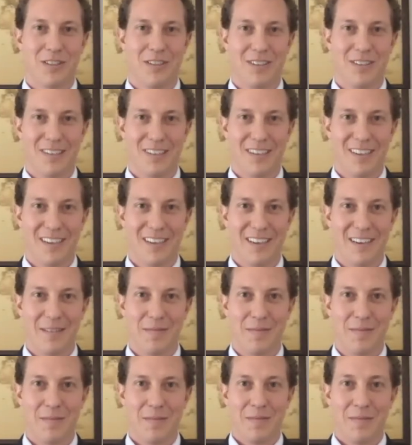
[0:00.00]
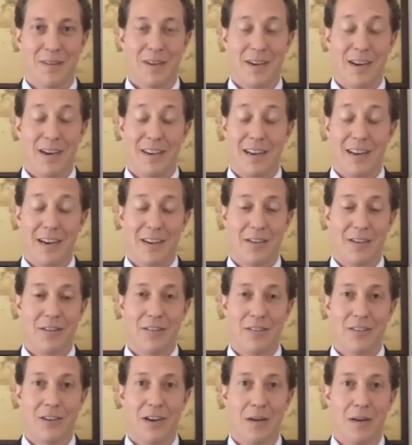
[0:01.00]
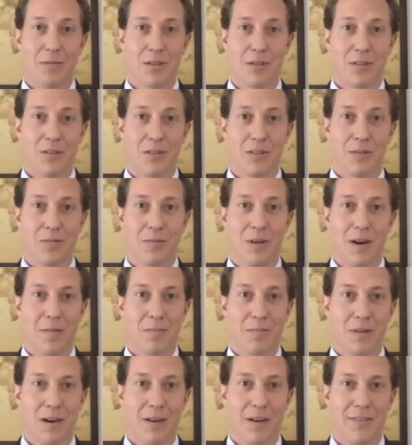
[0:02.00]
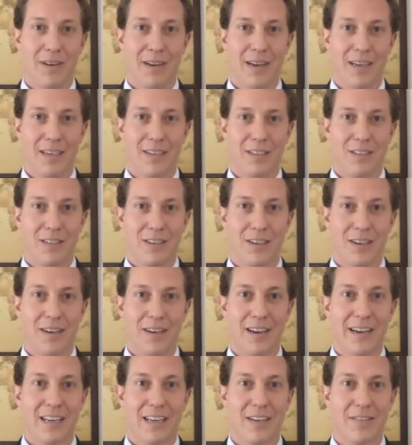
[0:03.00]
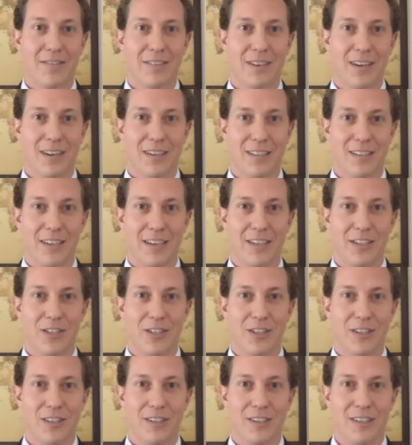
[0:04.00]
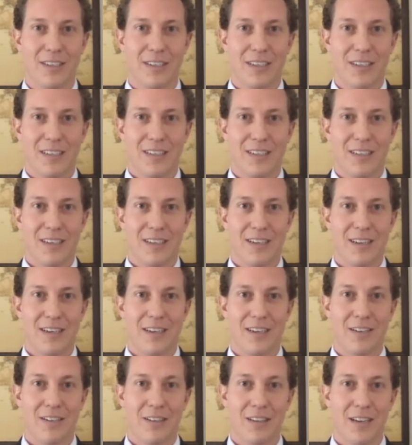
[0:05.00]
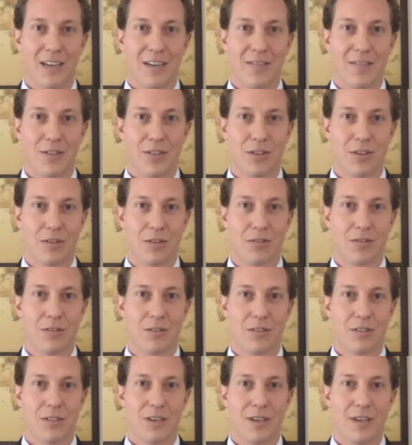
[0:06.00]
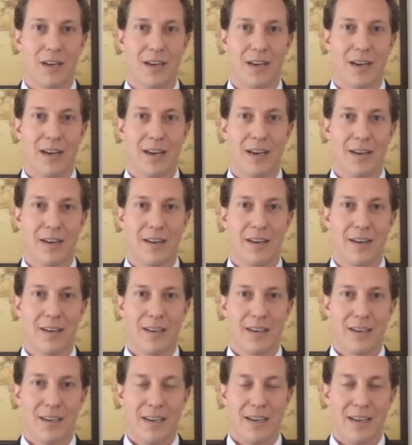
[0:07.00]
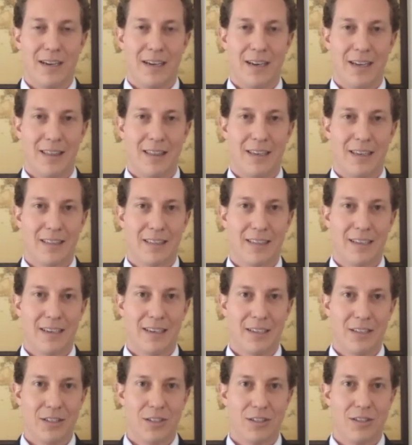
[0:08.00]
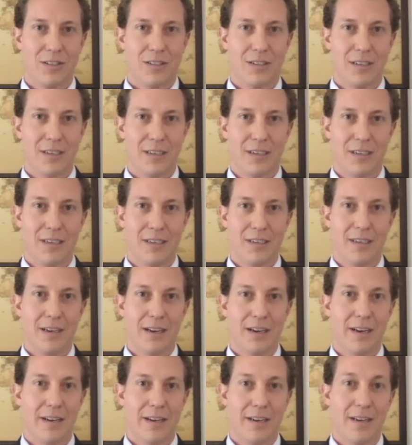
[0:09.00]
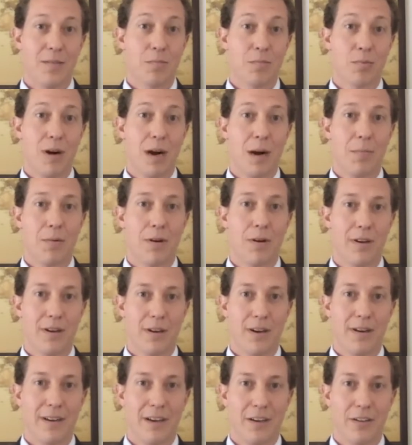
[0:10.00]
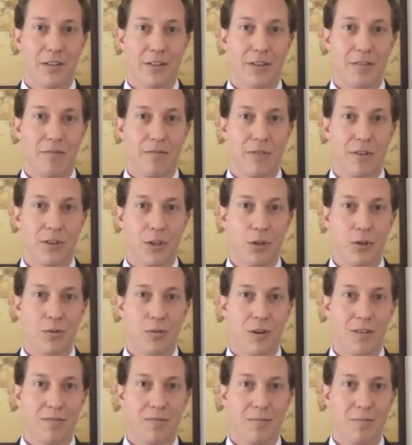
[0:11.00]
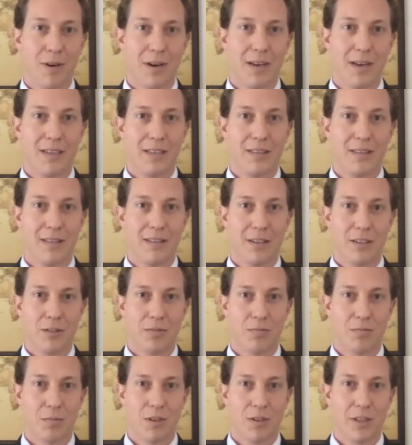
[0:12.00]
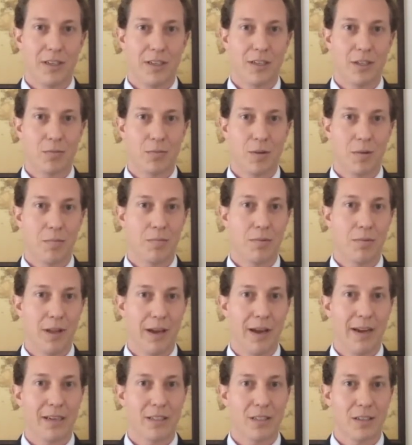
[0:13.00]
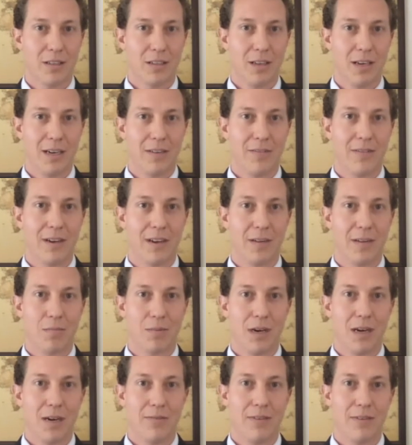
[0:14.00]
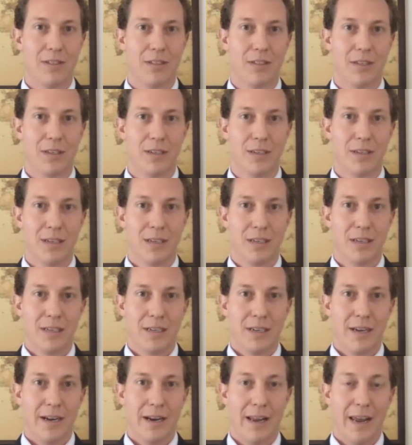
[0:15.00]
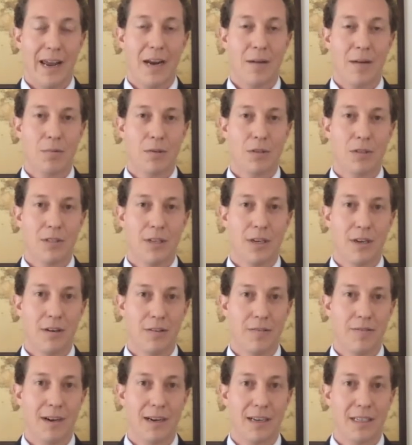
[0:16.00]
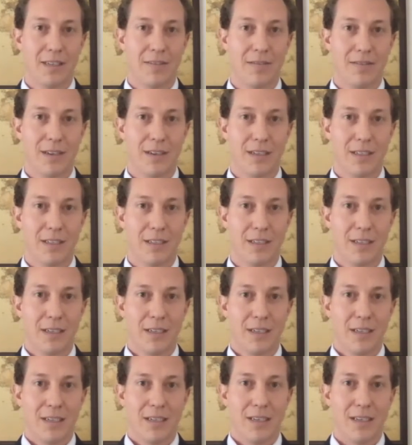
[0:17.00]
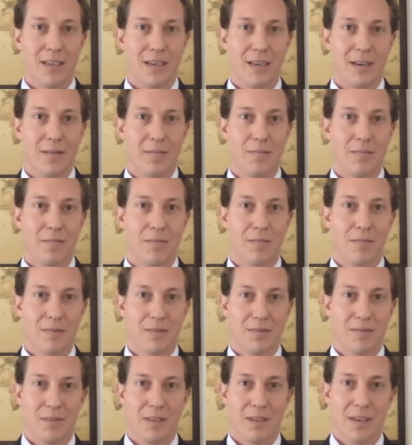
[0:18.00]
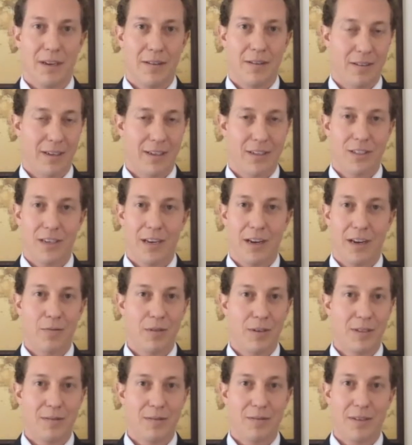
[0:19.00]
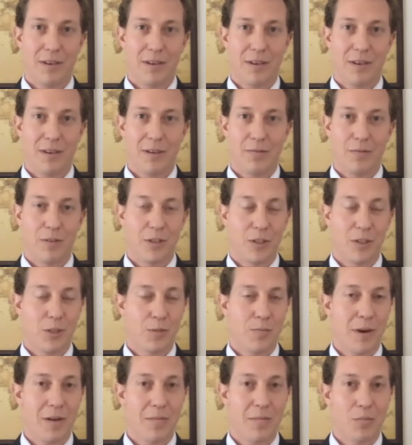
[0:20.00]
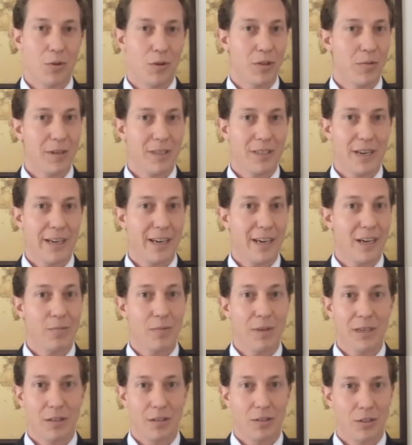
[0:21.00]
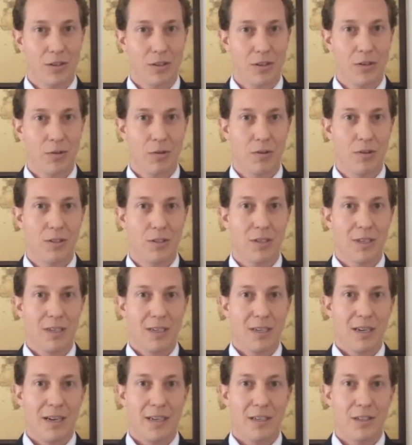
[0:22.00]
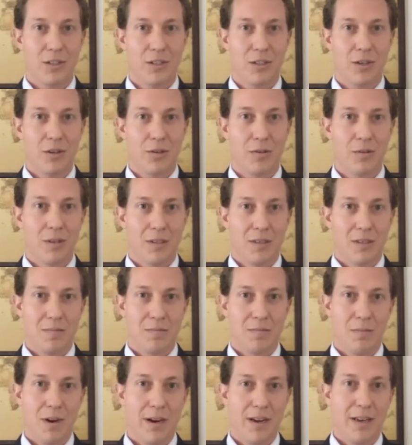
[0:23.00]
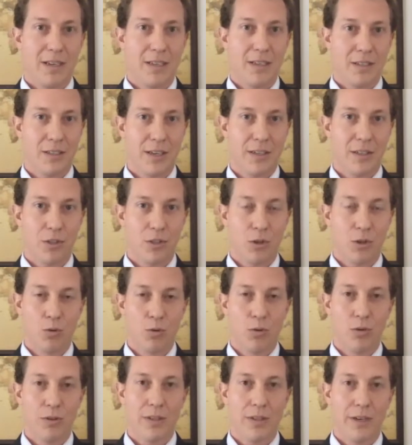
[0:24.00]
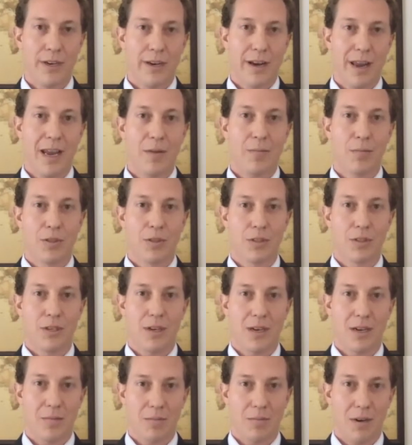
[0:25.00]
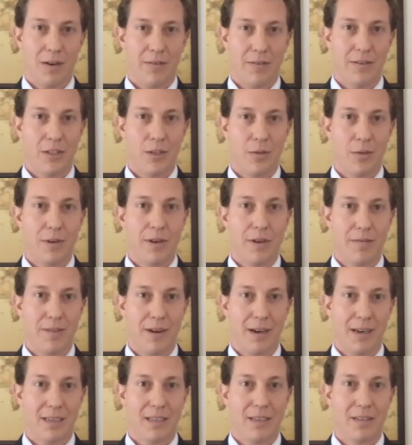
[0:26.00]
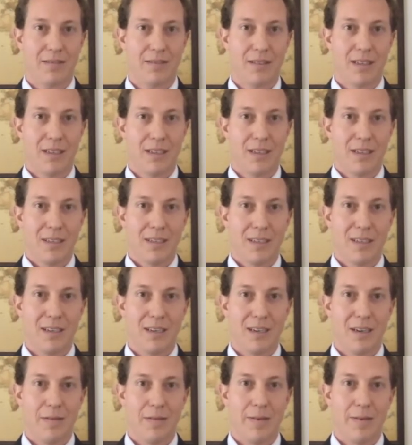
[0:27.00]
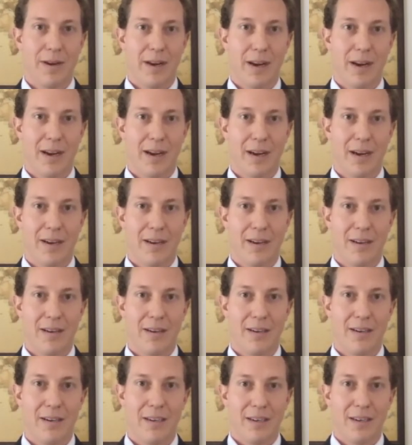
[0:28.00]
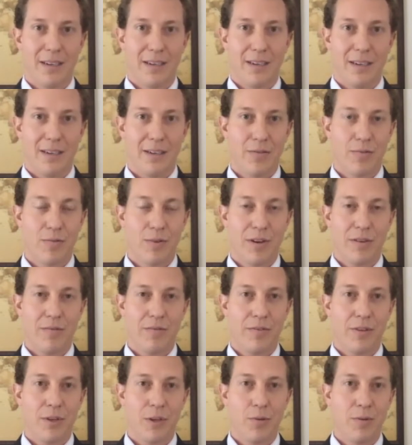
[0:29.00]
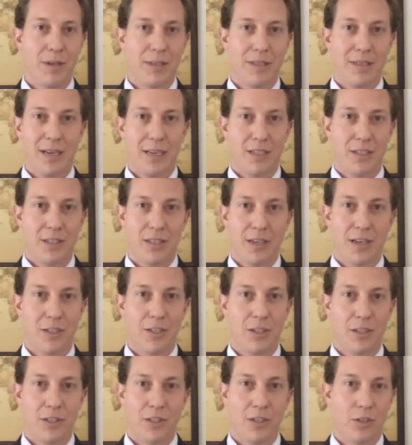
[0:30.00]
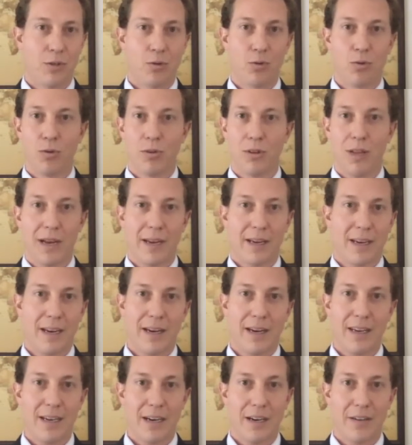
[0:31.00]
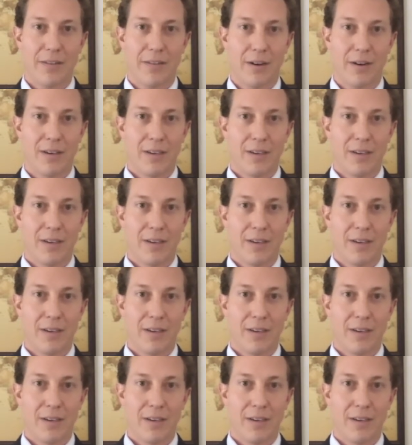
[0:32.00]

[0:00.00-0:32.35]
And yeah, you're absolutely right. Profit has a negative connotation in a lot of circles, and I think that it's an improper and an unhealthy view of money that really is what plagues a lot of nonprofits and hampers their effectiveness. Like you say, if we spend more than we take in, we close our doors. And so money is a tool that enables a nonprofit to be effective. And if we view it as such, it's a tool like any other.